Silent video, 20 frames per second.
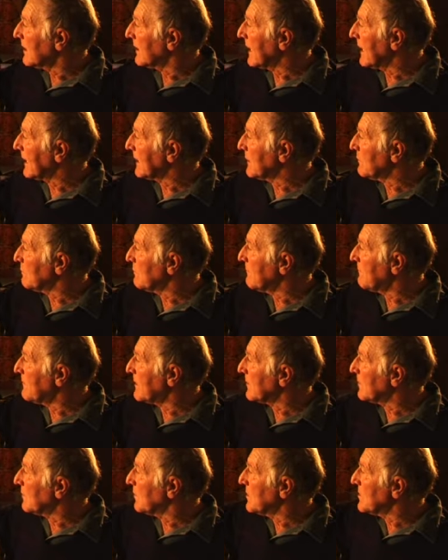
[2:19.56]
Lately we've
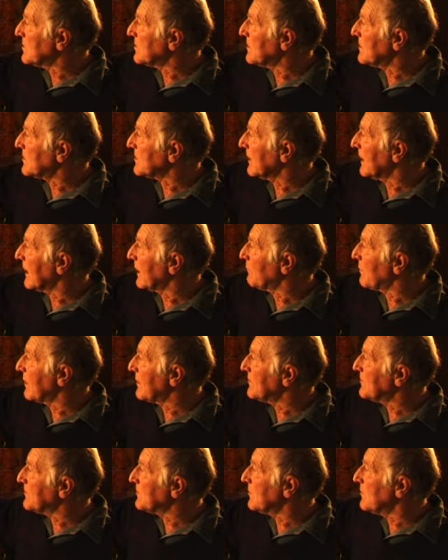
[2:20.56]
increased this
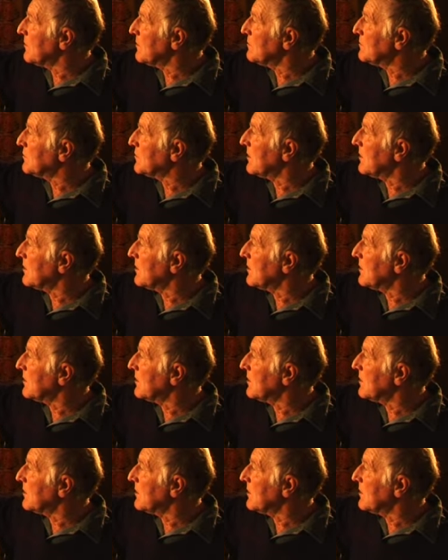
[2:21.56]
laneway through